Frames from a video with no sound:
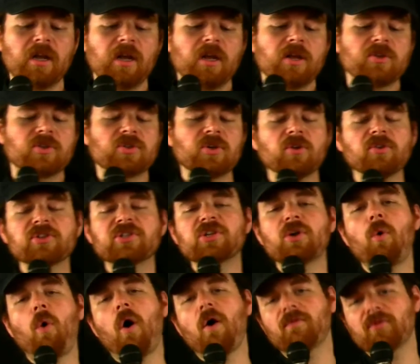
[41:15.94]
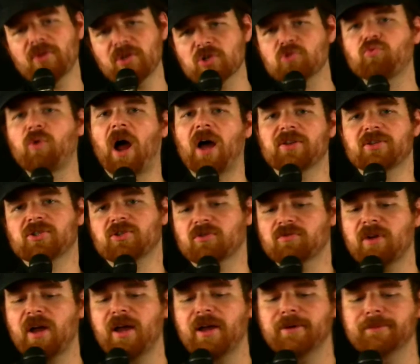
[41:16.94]
So let's go over this roster,
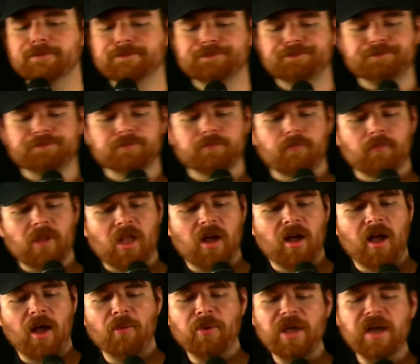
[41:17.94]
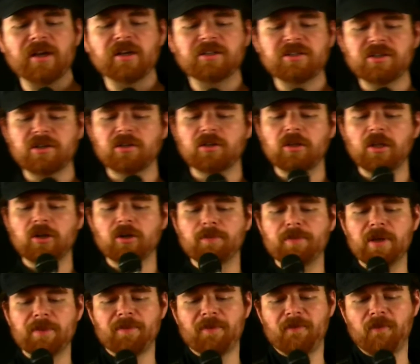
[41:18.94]
right? We kind of did a little
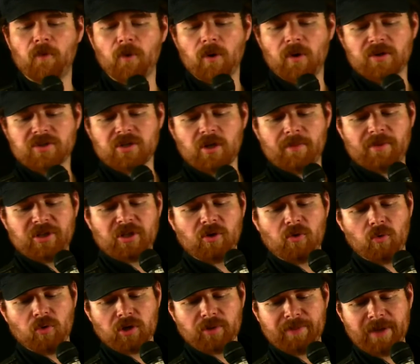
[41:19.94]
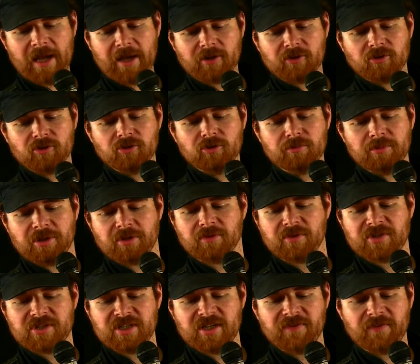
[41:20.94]
bit before when I saw him at the quarterback room and the
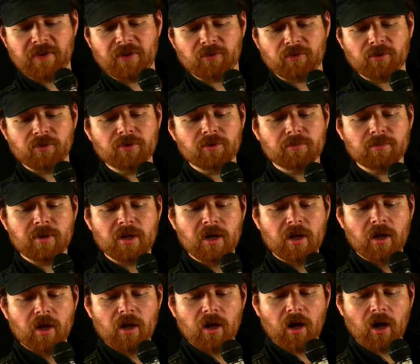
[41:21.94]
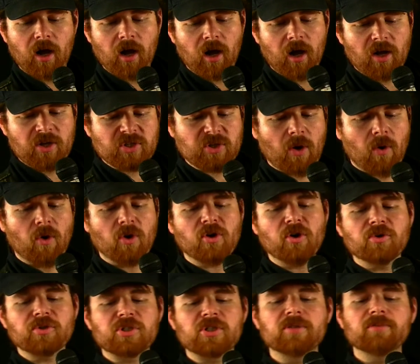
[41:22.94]
receiving room. So I won't
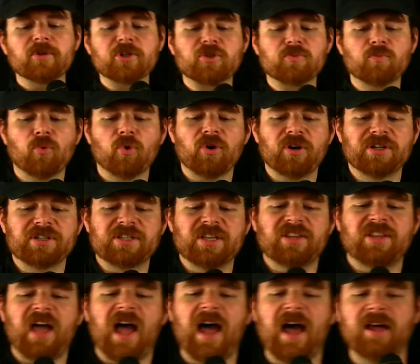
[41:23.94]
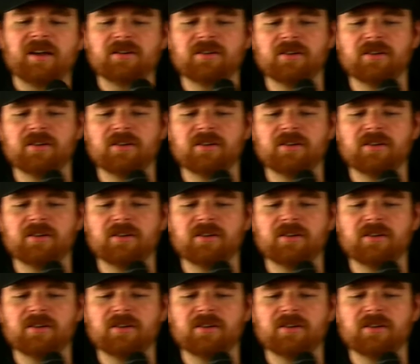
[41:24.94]
go too much more into that.